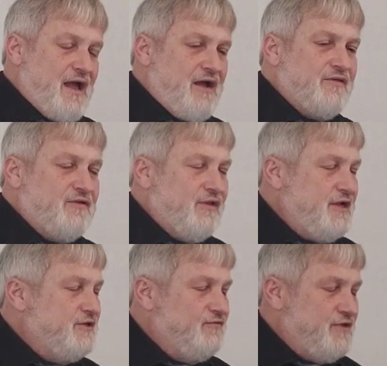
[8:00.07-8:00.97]
out of the
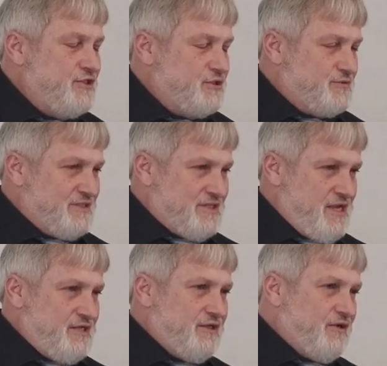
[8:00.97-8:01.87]
land of Egypt, and
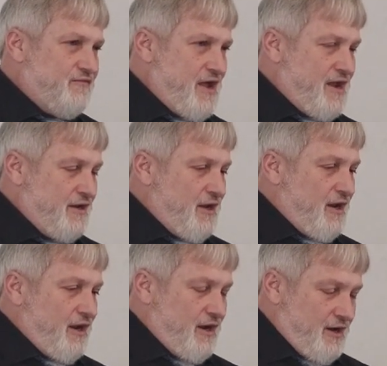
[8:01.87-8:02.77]
taking of that
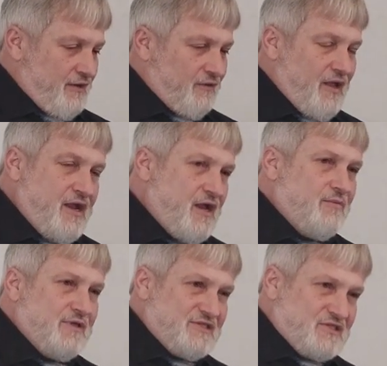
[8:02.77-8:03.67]
uh,
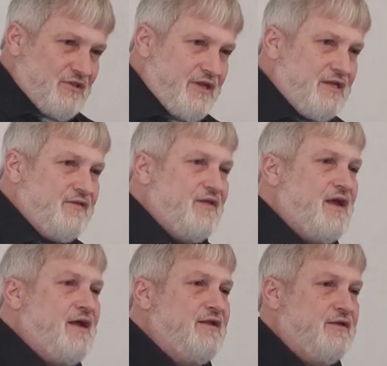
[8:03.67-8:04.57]
lamb and slaying
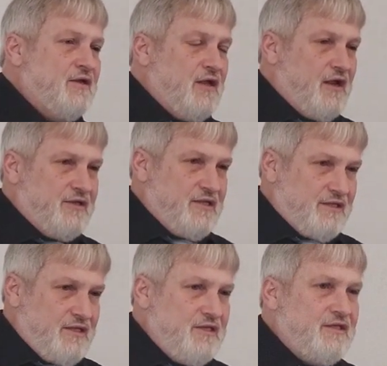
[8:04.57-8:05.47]
that and again
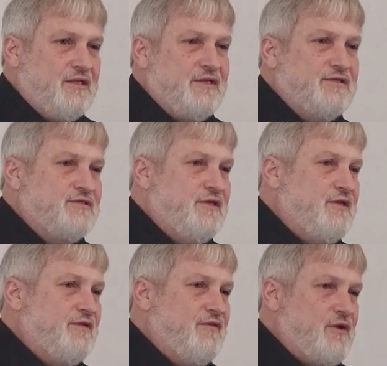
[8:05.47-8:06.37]
eating it as
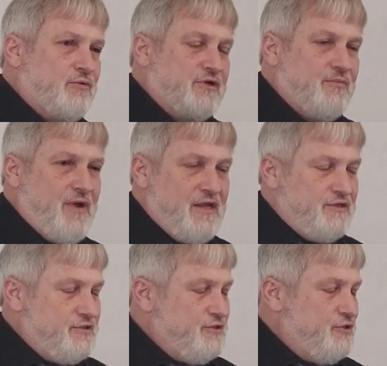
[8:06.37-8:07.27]
the, they were
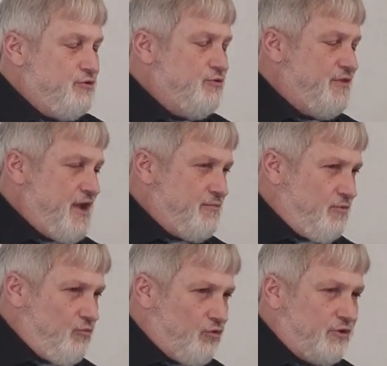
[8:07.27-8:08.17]
commanded to do and that
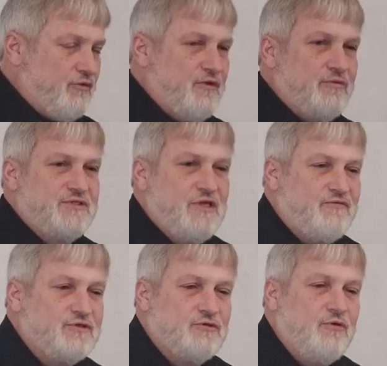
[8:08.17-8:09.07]
memorial that was
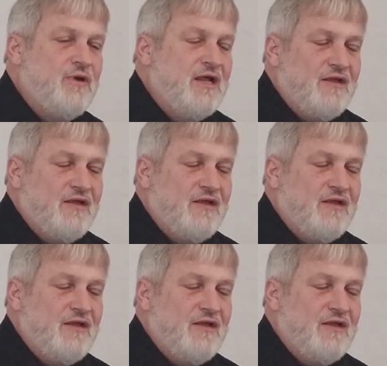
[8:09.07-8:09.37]
given to them